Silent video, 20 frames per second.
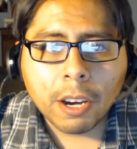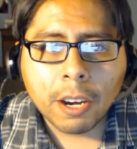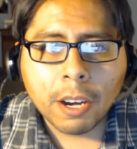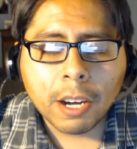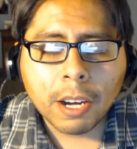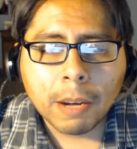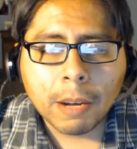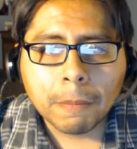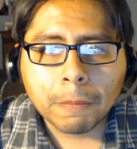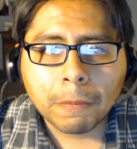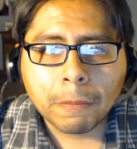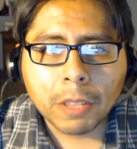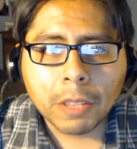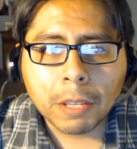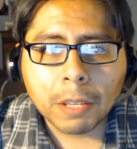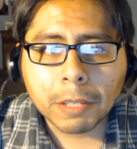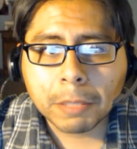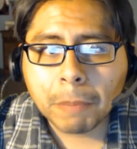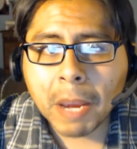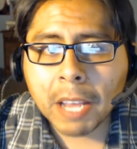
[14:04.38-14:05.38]
For
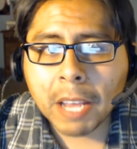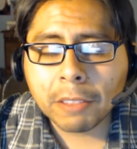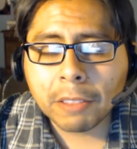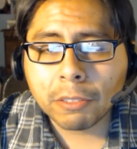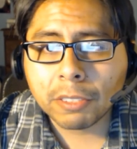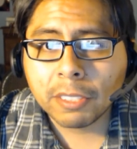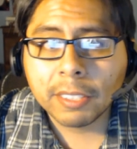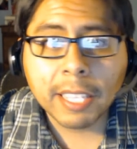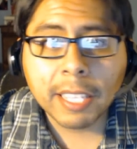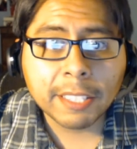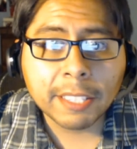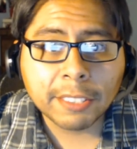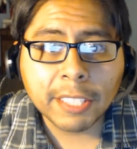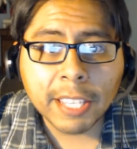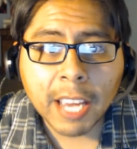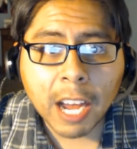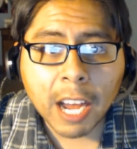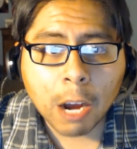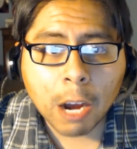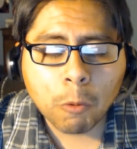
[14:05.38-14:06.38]
the Panthers here, let's
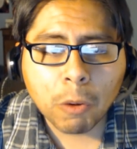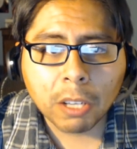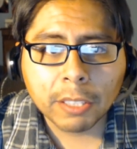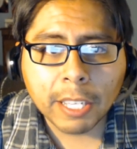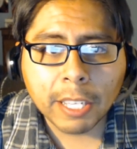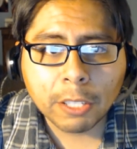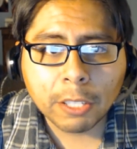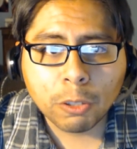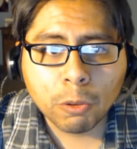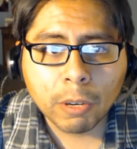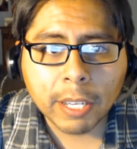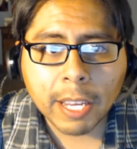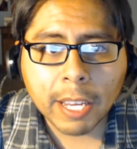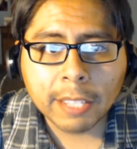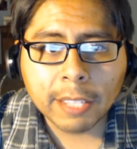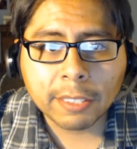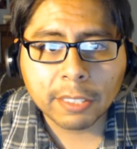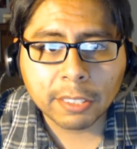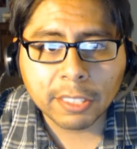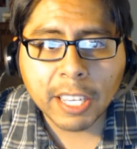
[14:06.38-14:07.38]
see how well they do
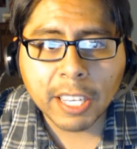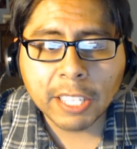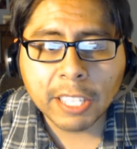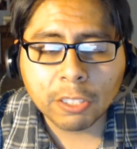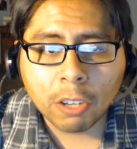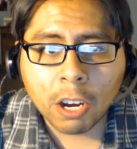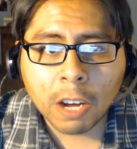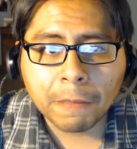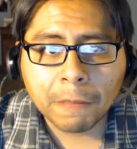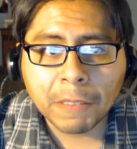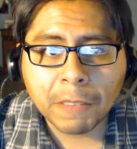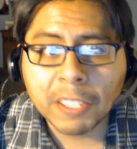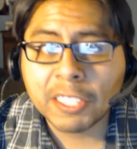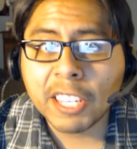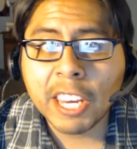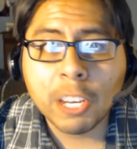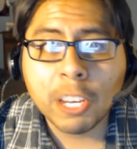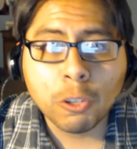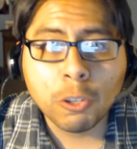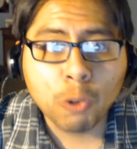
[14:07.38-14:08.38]
against the Saints offense
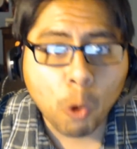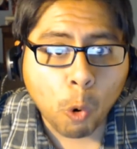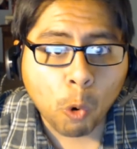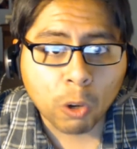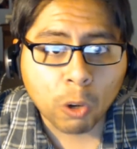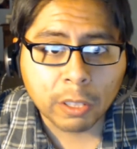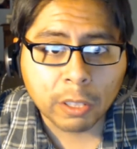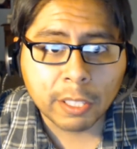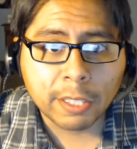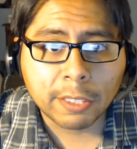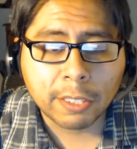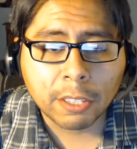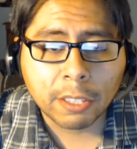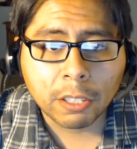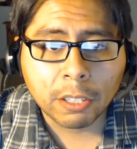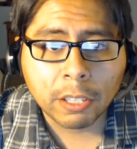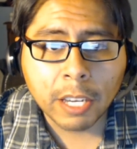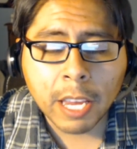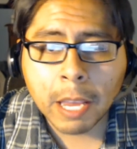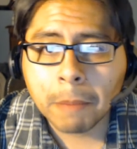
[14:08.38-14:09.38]
in New Orleans
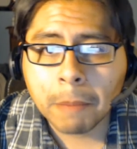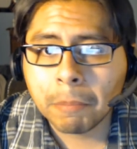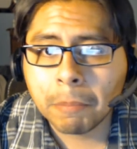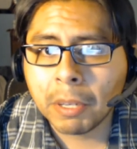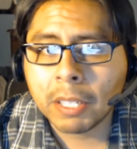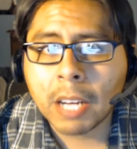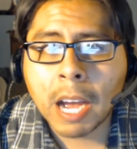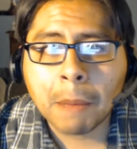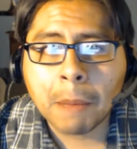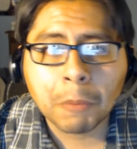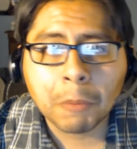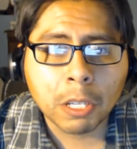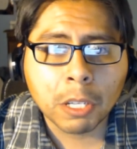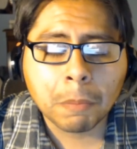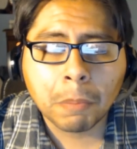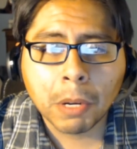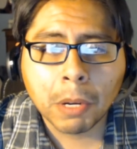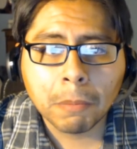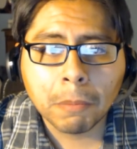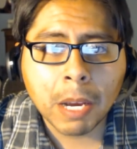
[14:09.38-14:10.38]
here. But I'm gonna
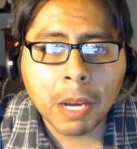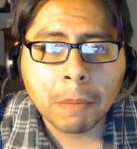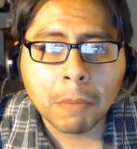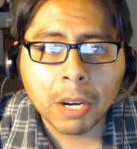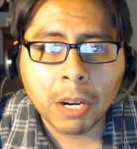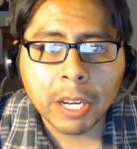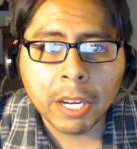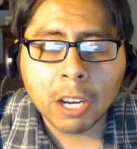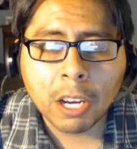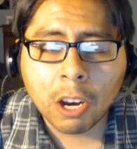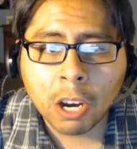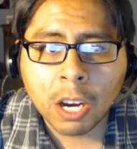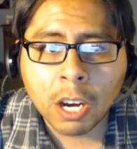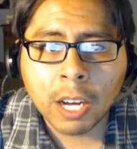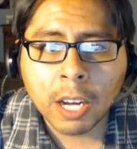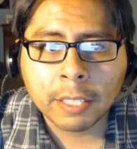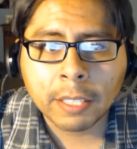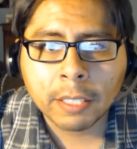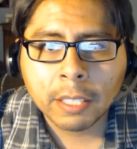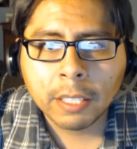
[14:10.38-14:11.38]
put my money
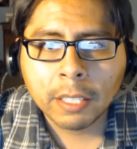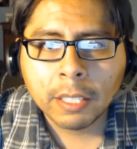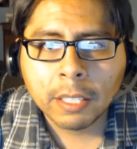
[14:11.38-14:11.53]
on.